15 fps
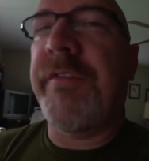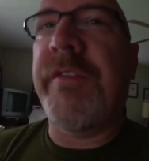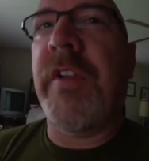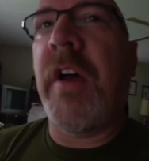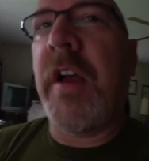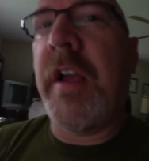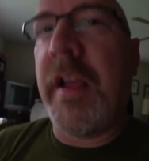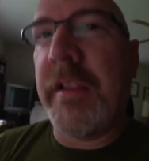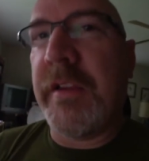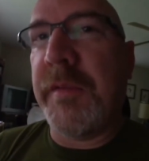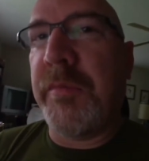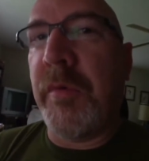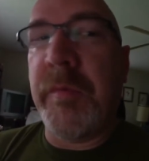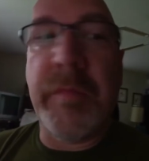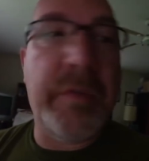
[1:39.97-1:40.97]
fly at
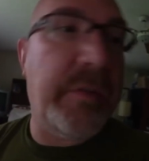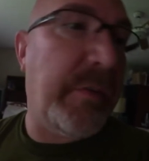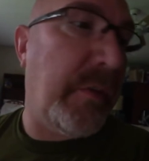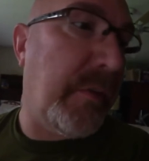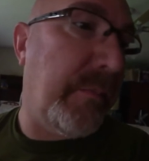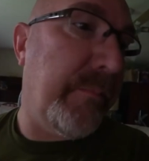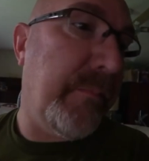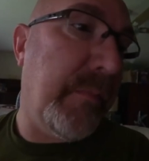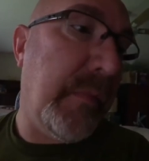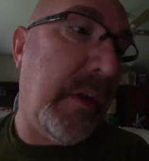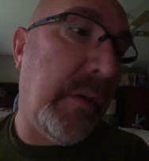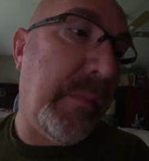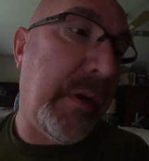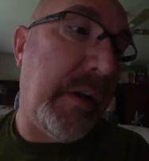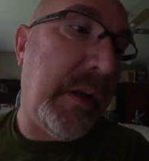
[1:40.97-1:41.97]
this moment. So it'll be an